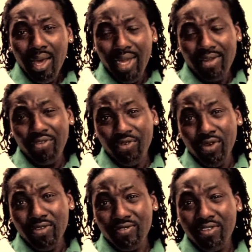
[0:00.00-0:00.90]
And of
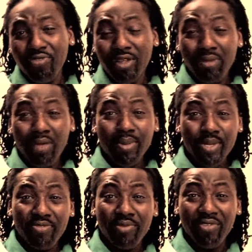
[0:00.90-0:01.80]
course, different members
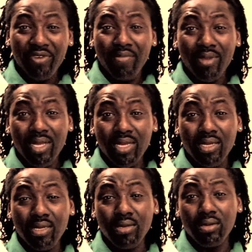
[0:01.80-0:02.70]
of my
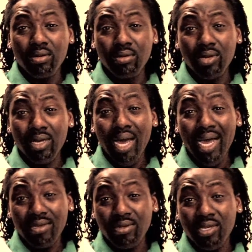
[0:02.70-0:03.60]
family,
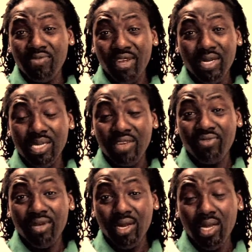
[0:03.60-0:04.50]
handled it very
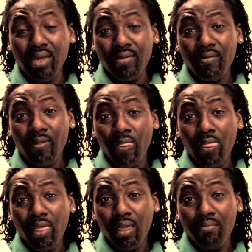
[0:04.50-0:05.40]
differently.
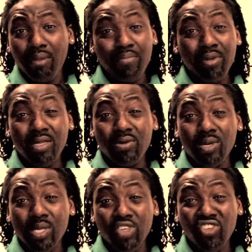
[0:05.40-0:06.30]
My mother
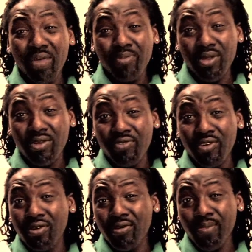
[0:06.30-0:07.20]
was the champion of
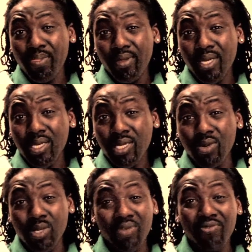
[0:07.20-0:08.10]
all. She
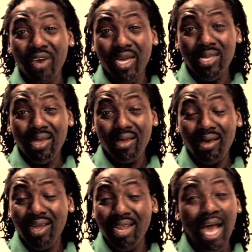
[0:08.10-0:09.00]
was, in fact,
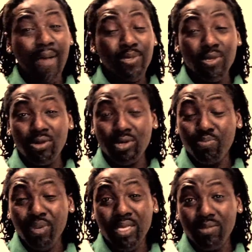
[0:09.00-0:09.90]
an absolute
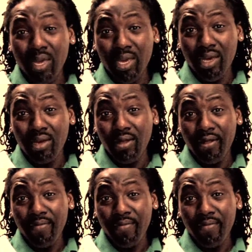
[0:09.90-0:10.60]
peacemaker.